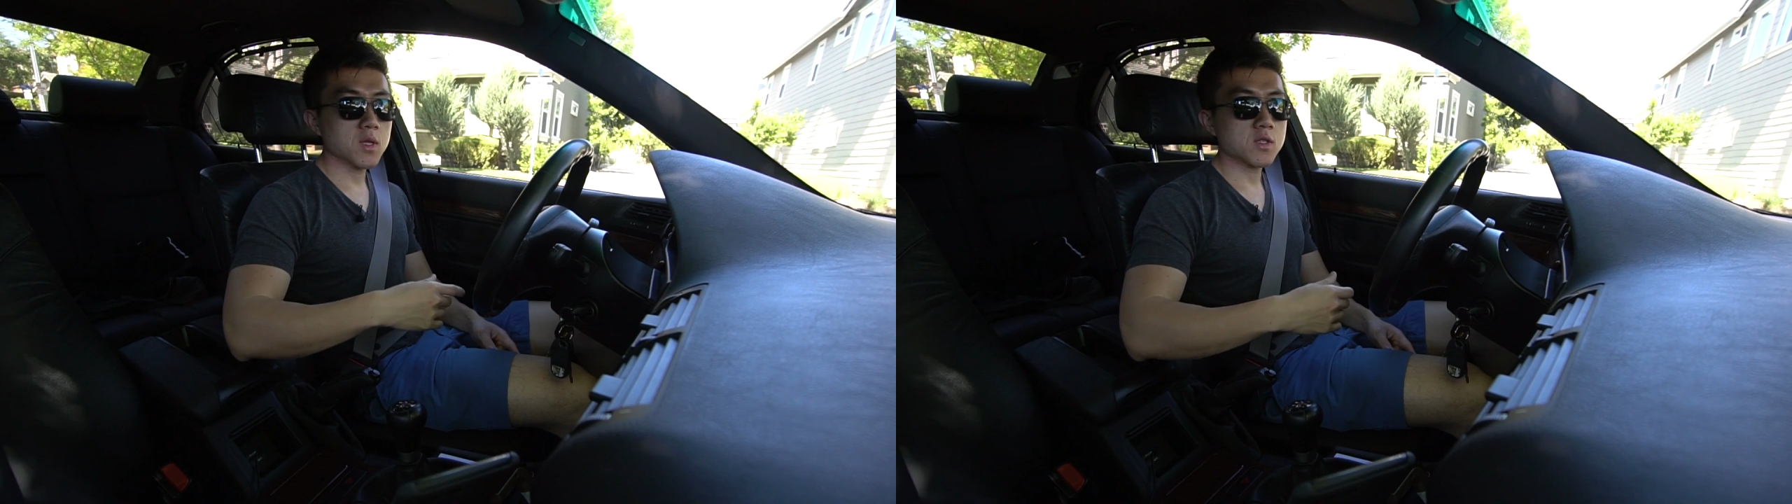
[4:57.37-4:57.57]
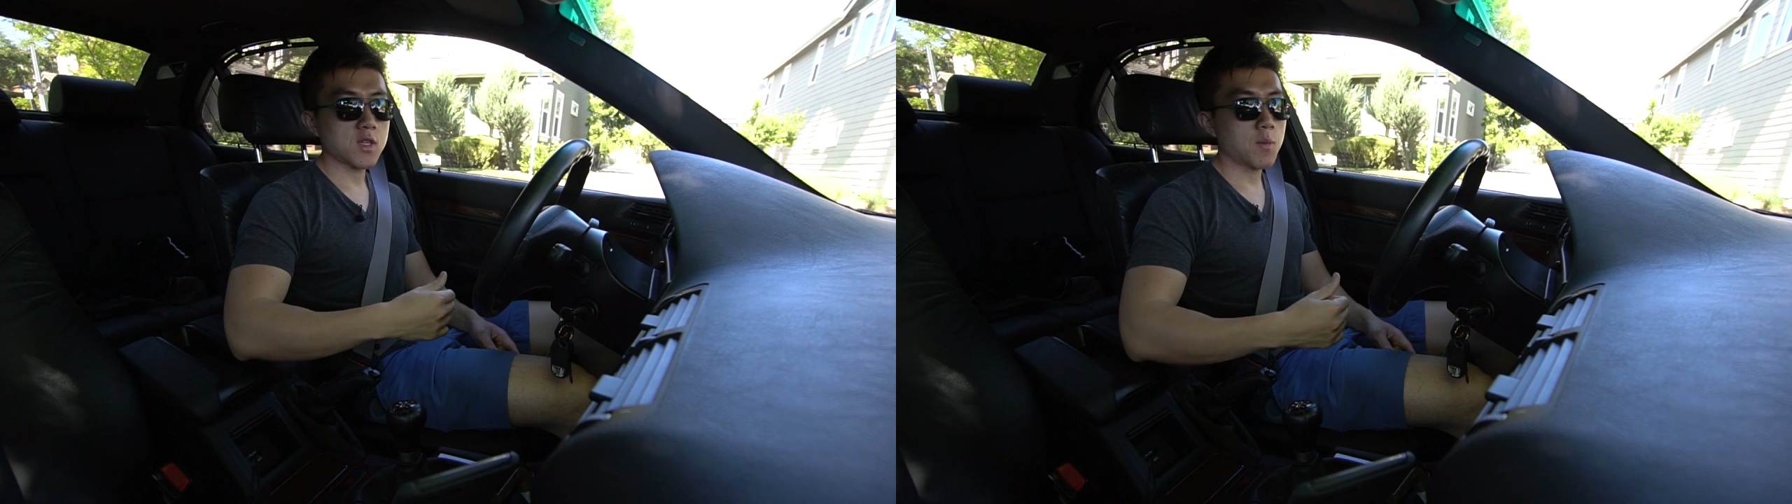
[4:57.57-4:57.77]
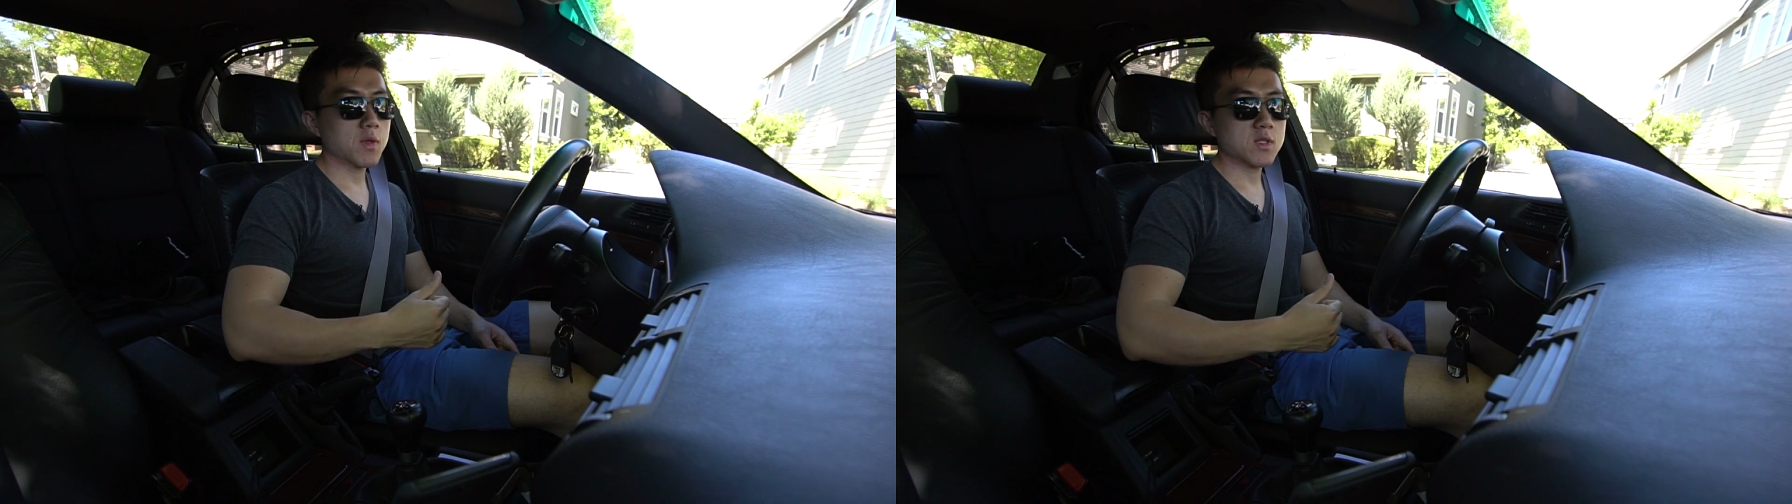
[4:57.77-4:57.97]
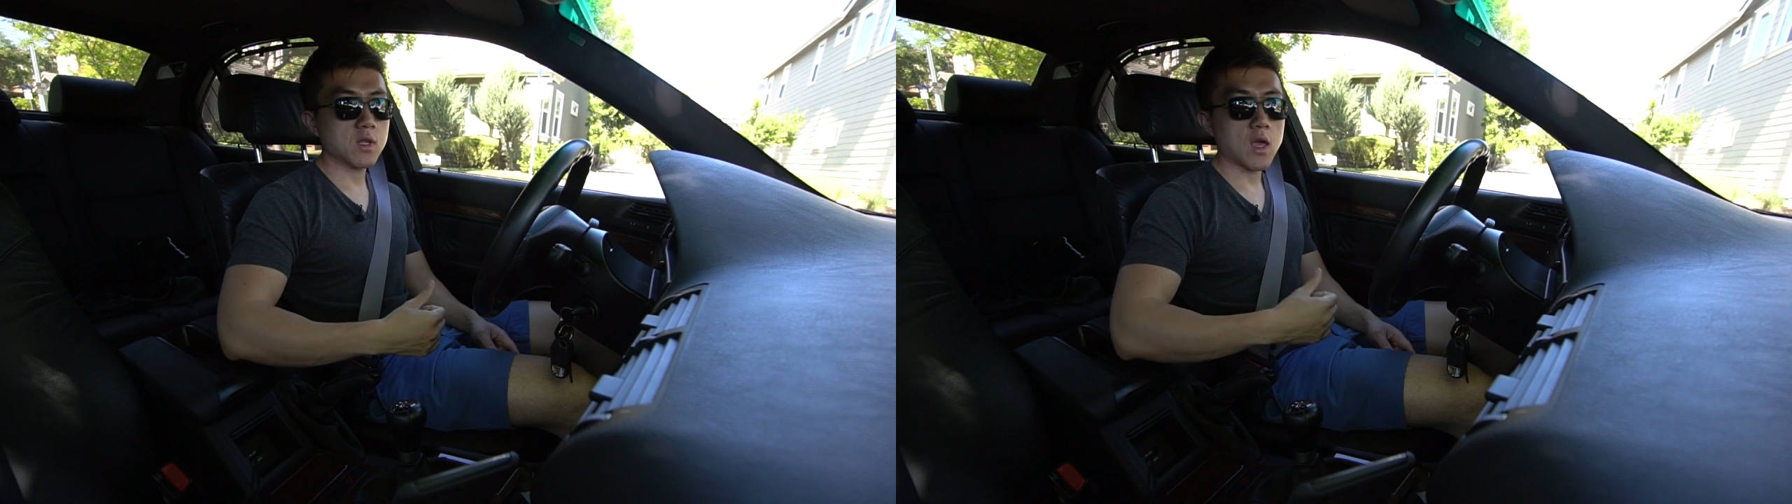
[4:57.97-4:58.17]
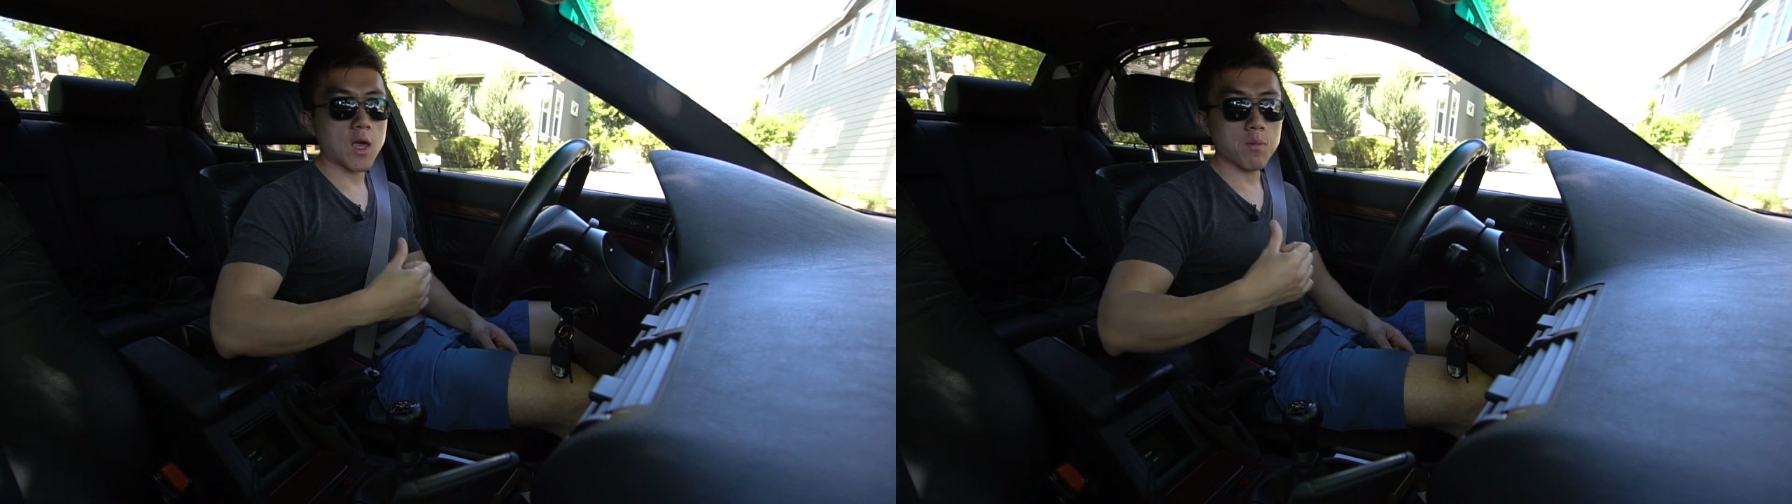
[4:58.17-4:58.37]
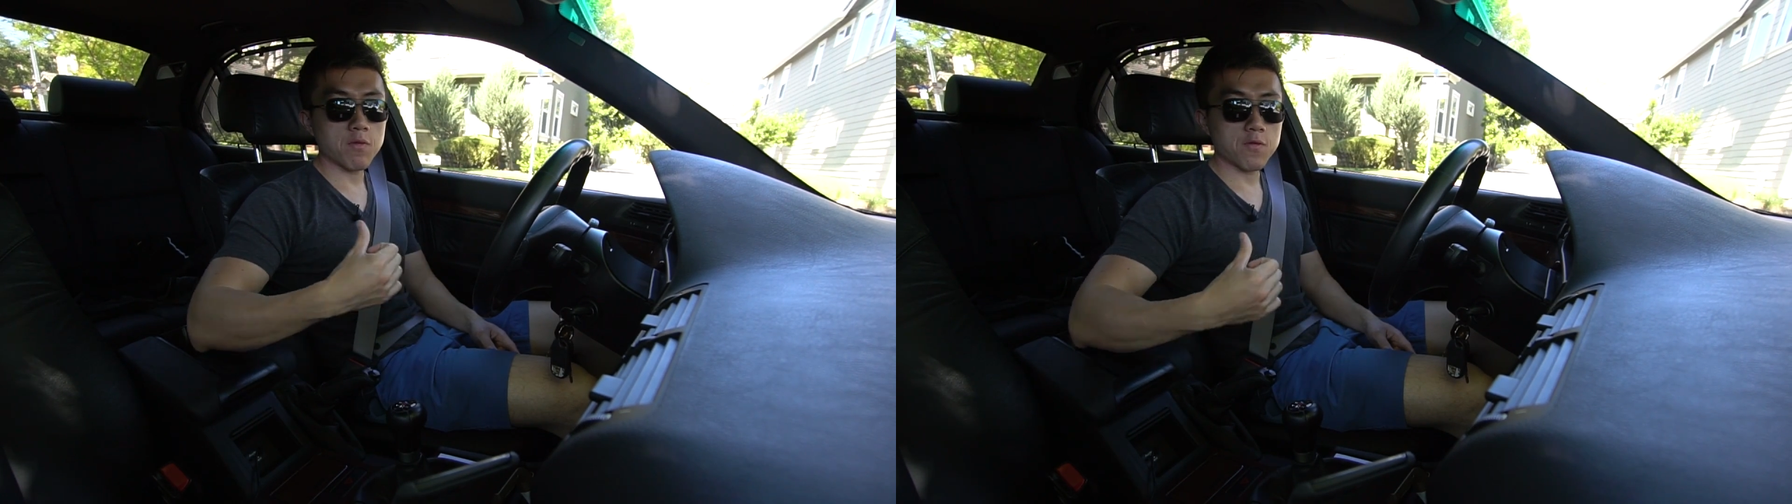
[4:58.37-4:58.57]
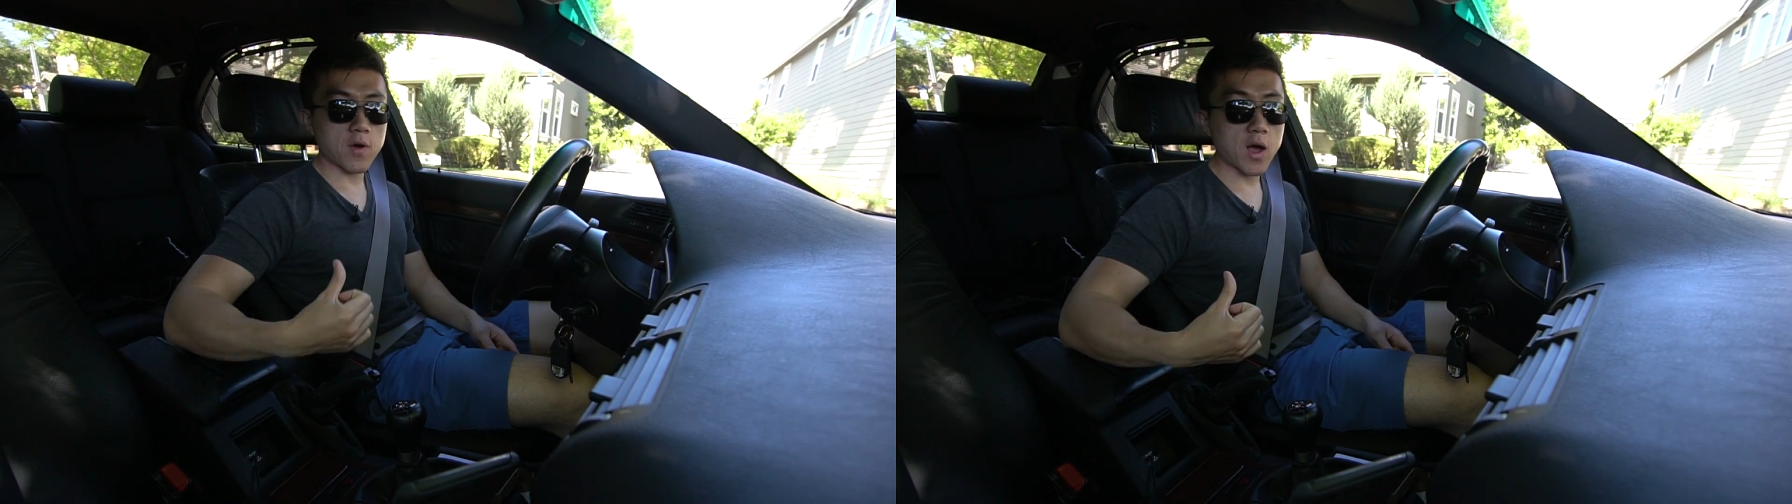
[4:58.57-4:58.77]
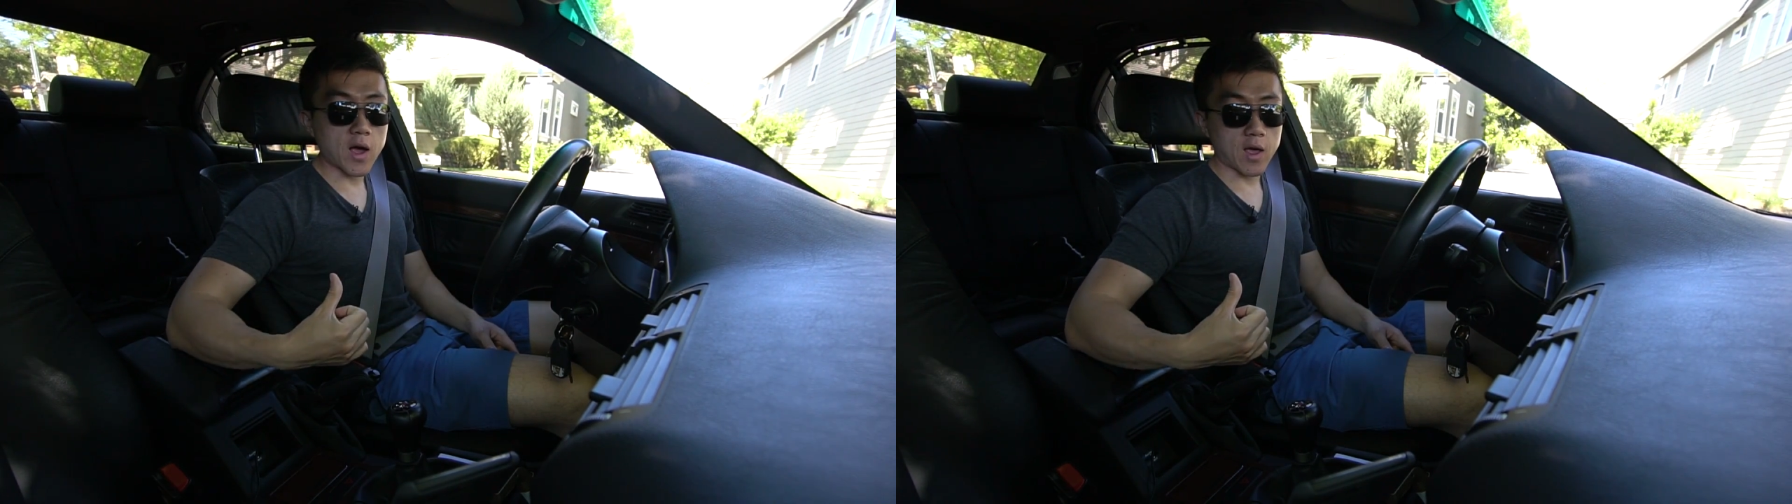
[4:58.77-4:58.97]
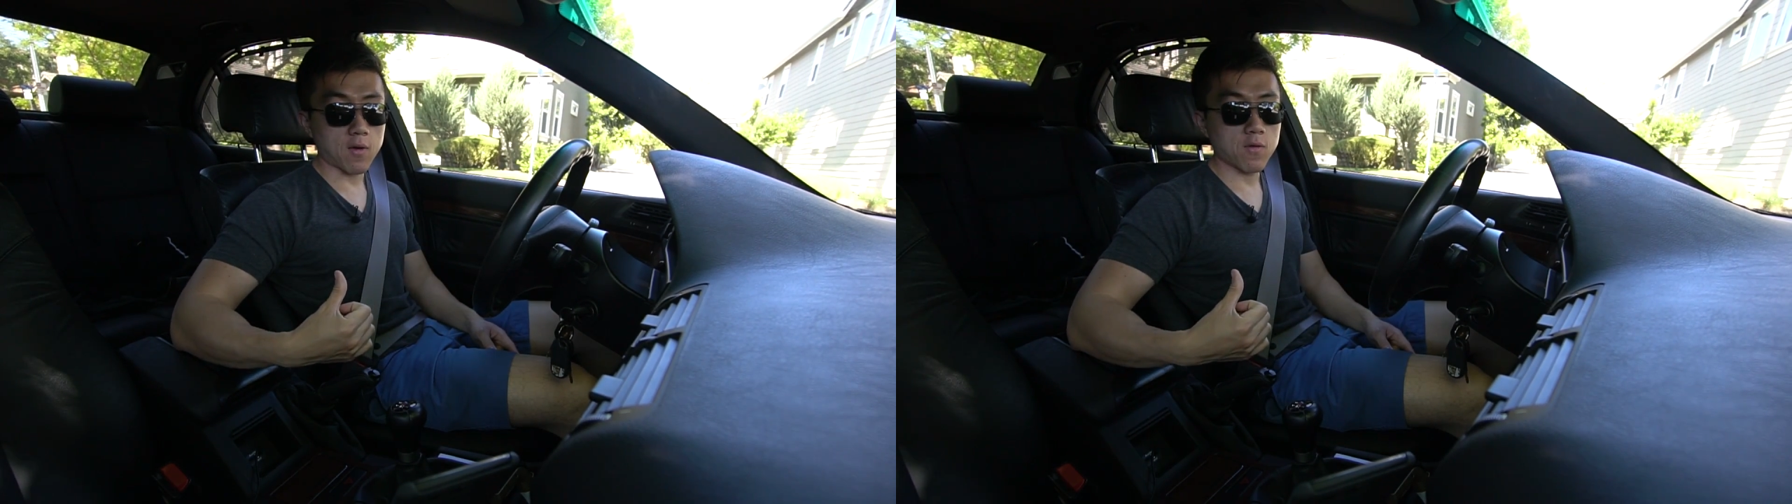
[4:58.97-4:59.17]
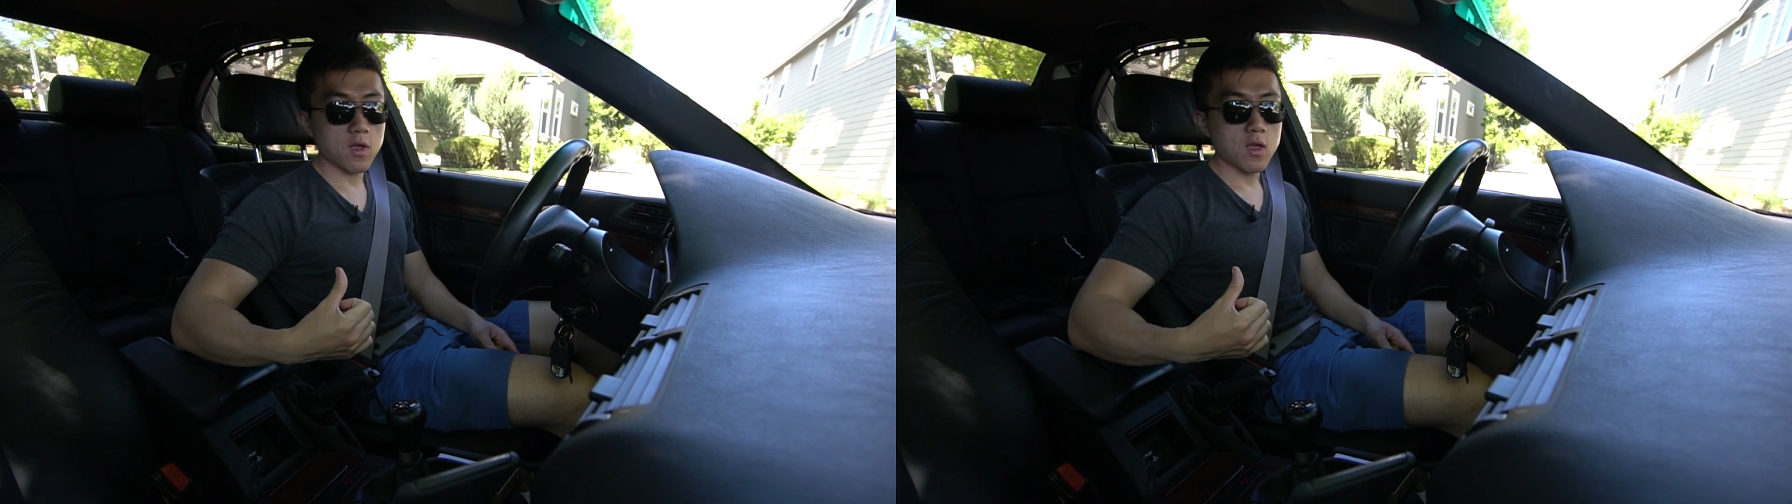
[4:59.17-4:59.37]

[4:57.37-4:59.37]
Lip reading: the same as the M5,